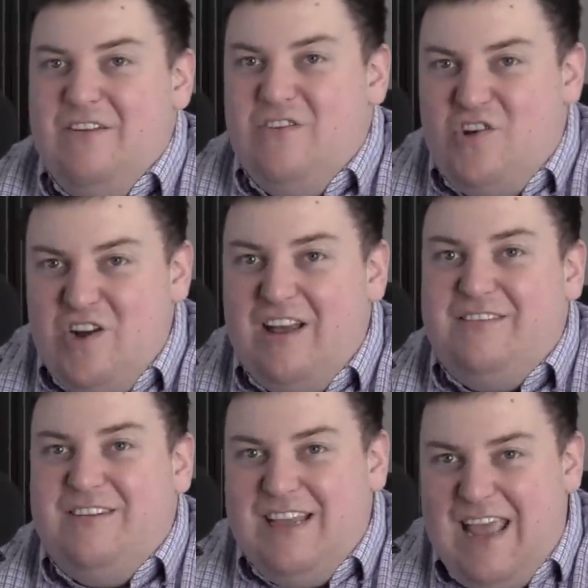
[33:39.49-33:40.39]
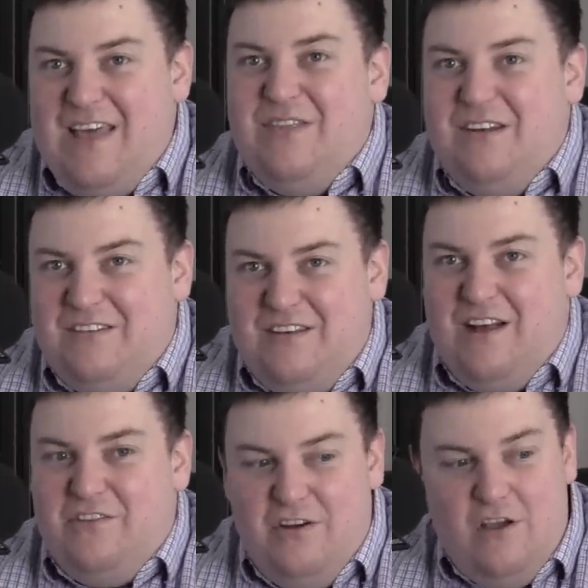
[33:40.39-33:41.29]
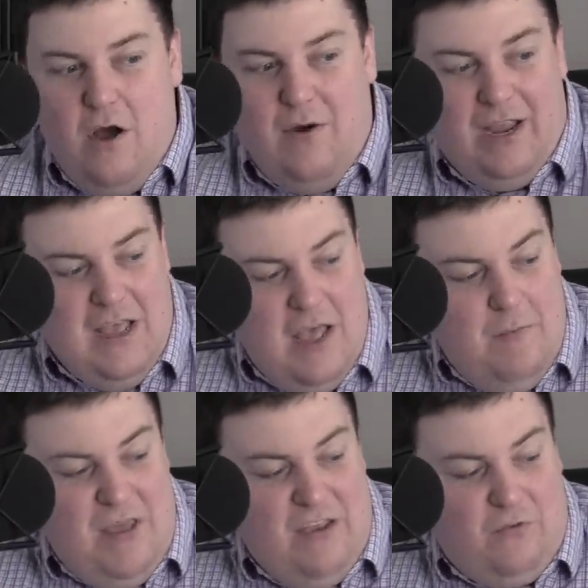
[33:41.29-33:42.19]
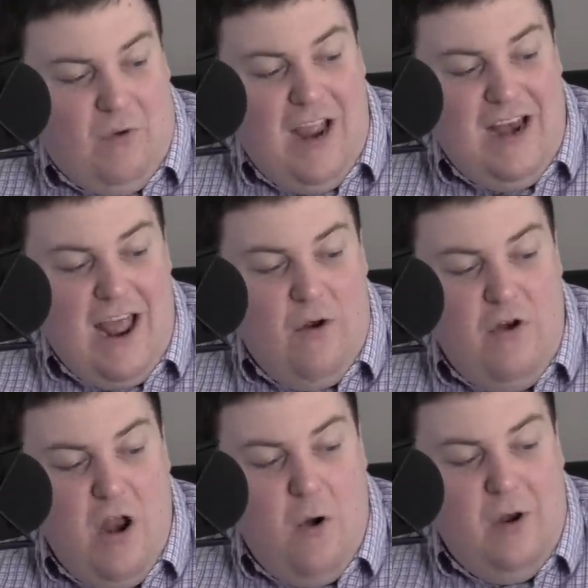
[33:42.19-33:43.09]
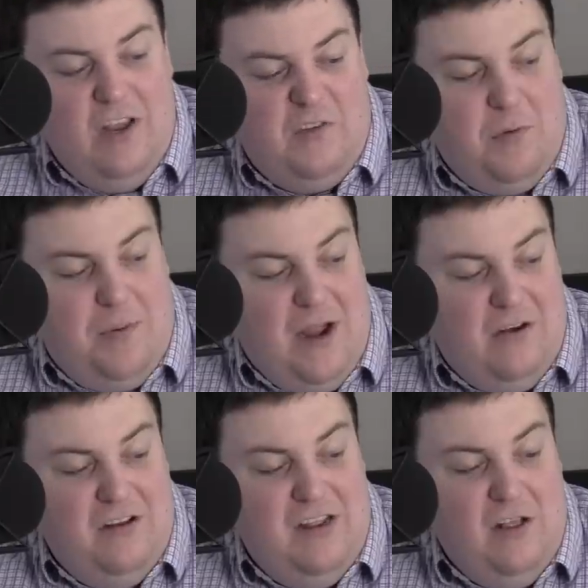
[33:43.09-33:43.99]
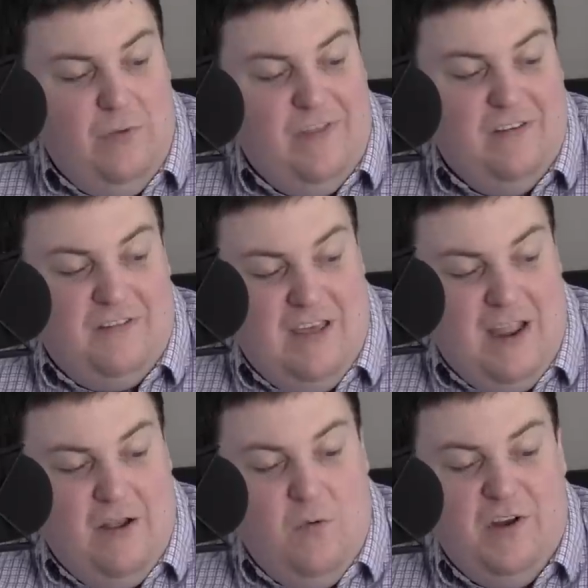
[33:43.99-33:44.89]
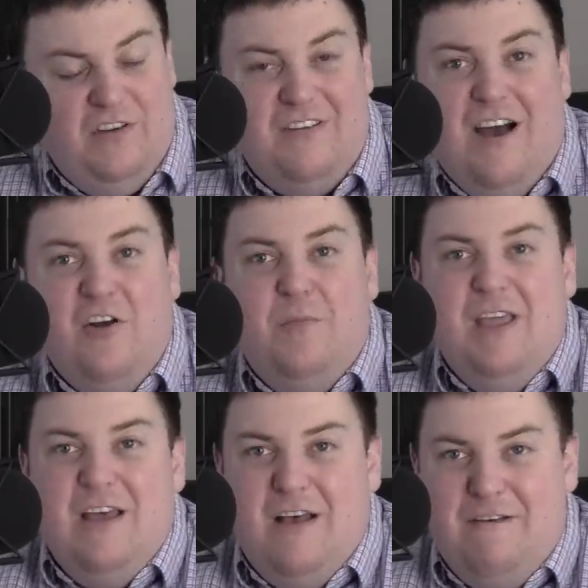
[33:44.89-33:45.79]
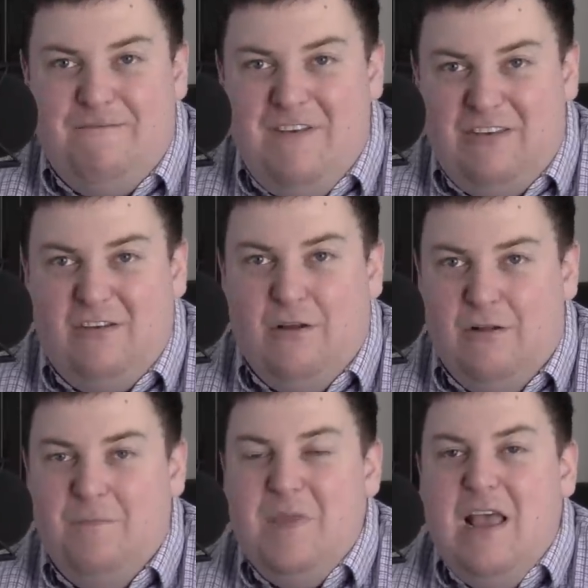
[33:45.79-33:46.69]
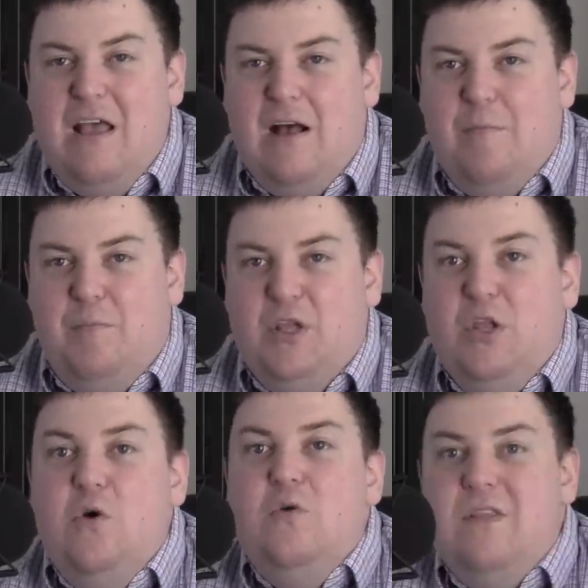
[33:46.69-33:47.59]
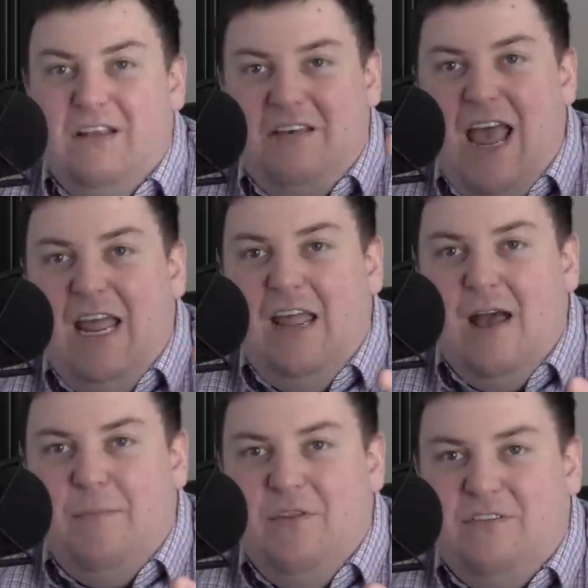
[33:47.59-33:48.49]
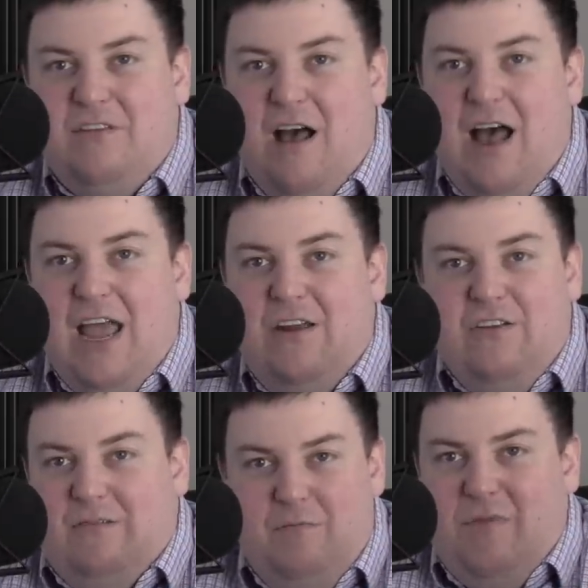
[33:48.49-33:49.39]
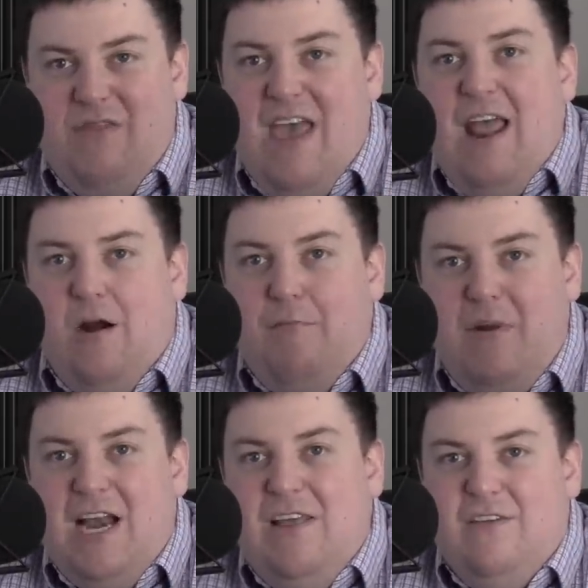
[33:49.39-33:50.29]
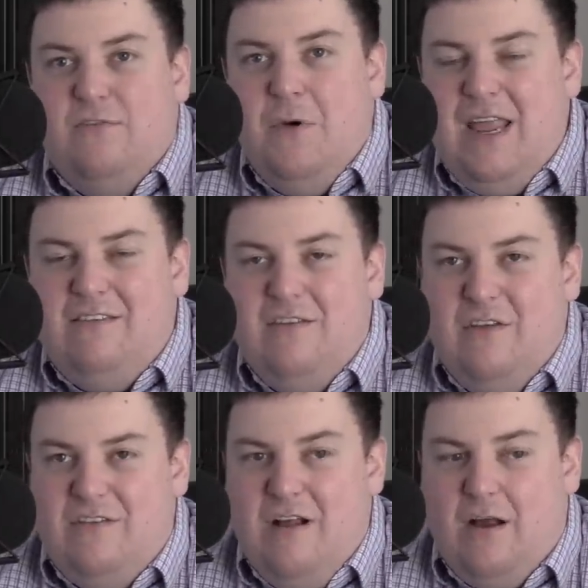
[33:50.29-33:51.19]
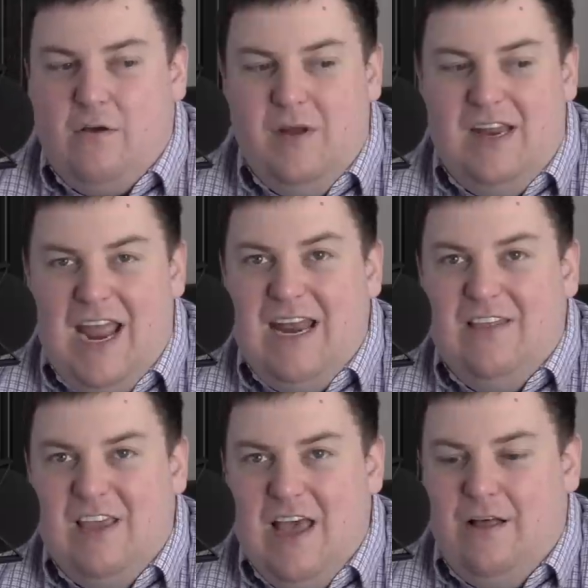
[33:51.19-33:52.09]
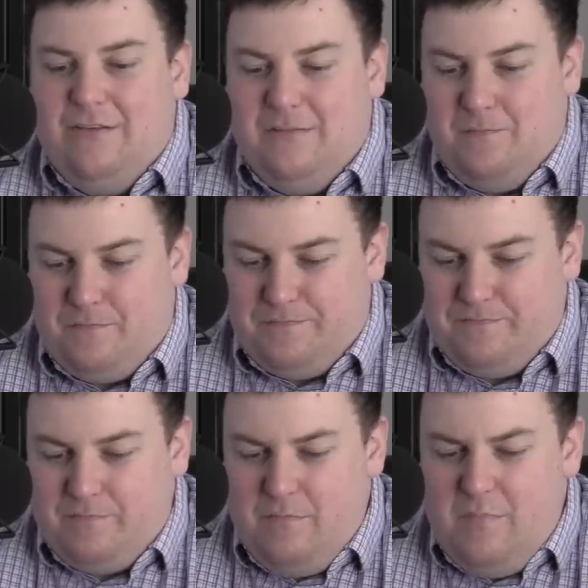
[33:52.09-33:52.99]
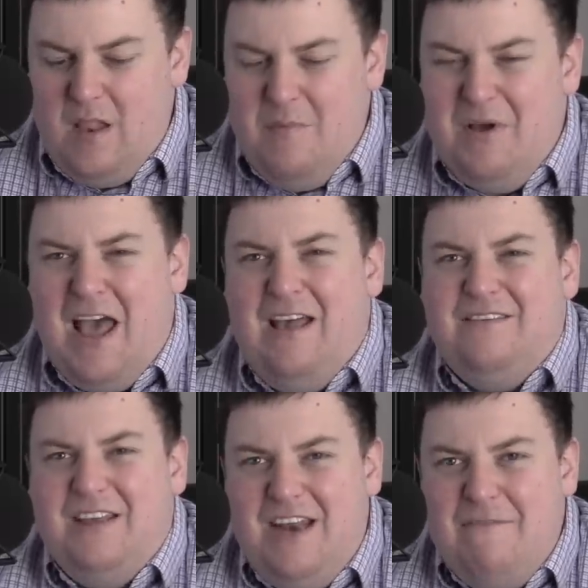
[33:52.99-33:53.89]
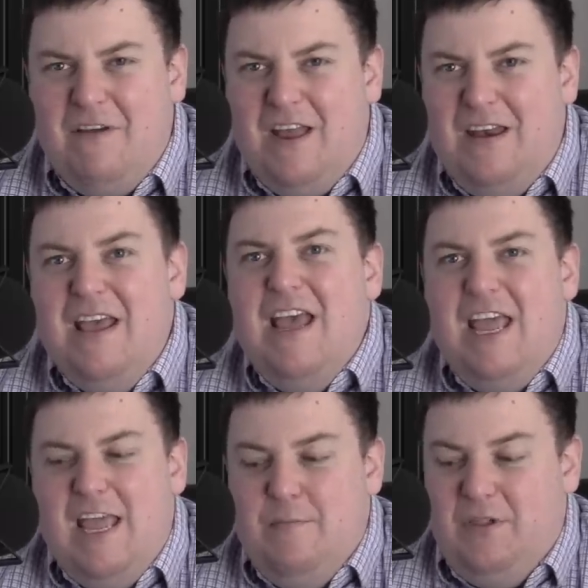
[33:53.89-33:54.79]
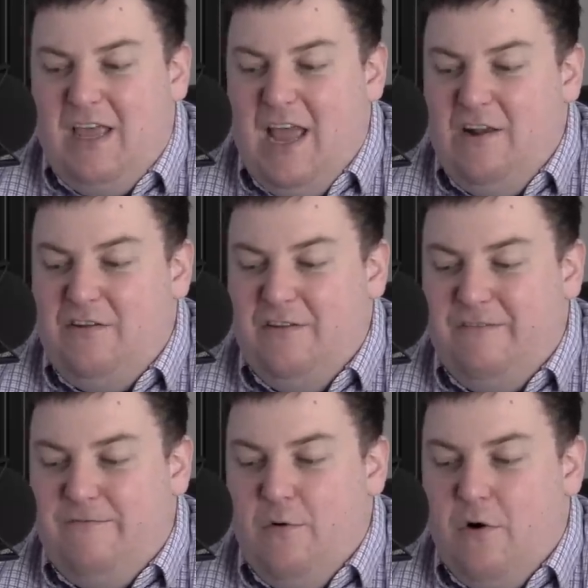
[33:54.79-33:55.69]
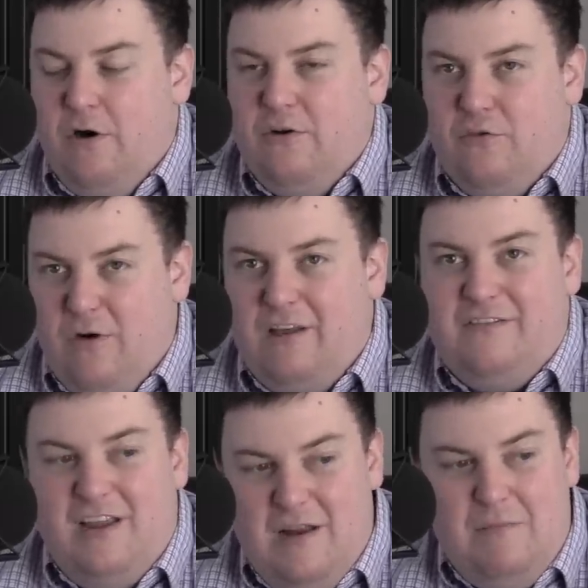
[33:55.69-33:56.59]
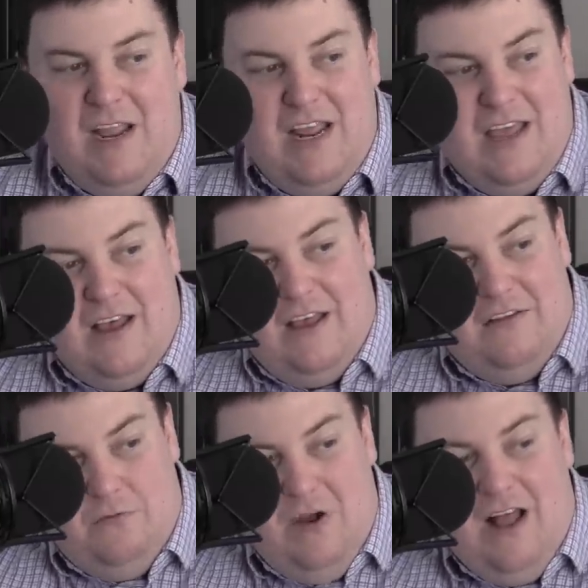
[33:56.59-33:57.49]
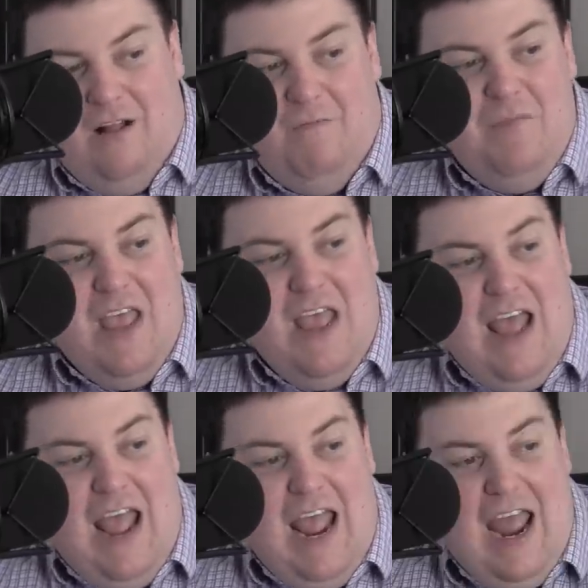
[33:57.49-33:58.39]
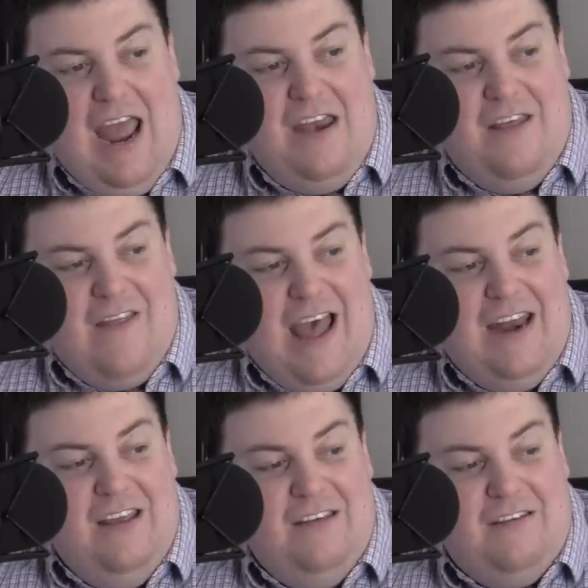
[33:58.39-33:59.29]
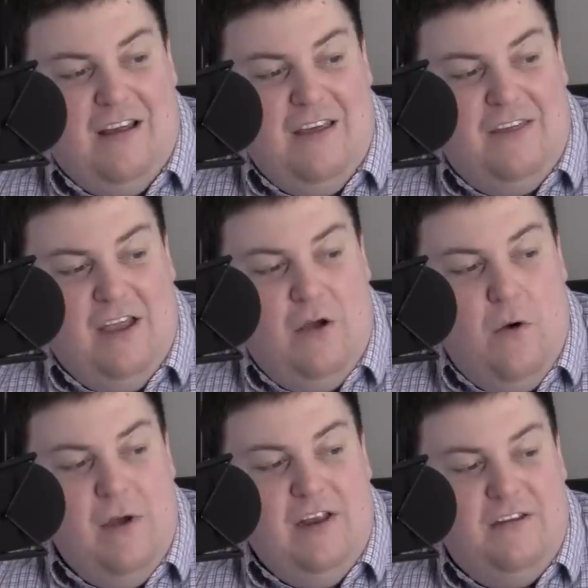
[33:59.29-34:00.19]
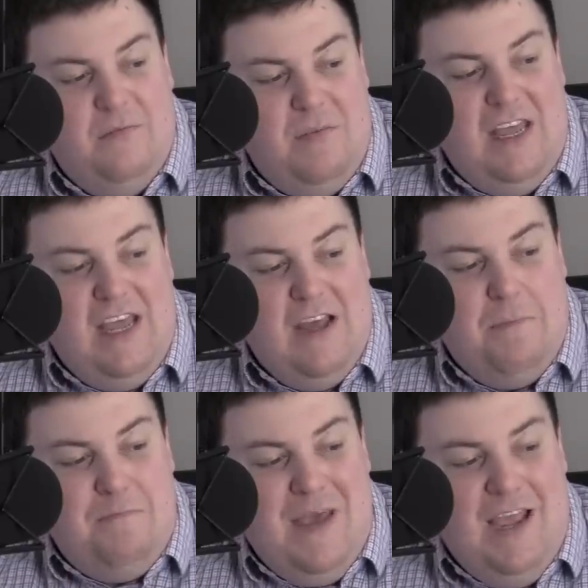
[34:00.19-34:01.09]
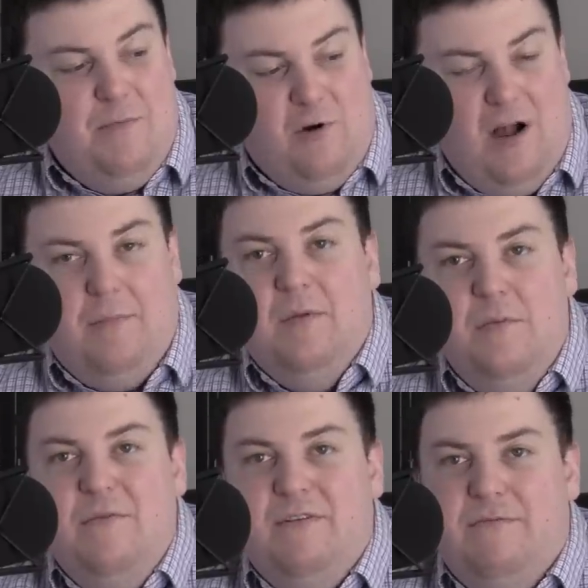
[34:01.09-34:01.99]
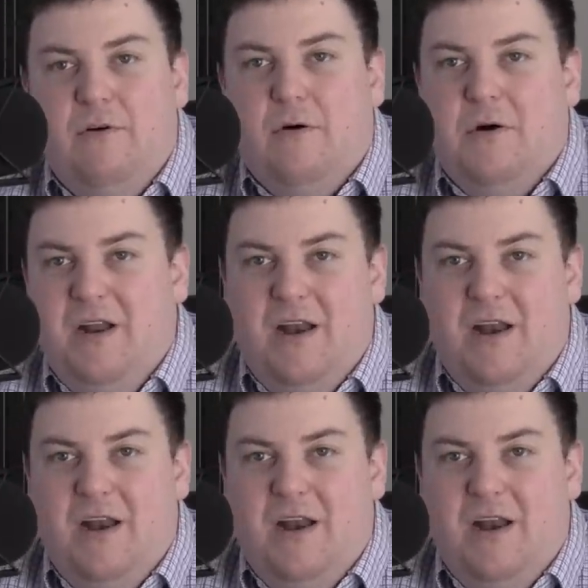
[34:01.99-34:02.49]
Just to get the discussion going. Because right now, no one is prepared to deal with this thing, which is not only a fiscal balloon that's hanging up in the sky, just there, money that's wasted that's not going to anything else, but has significant implications for trust in media as well. And that is, I think, going to be a big problem moving forward.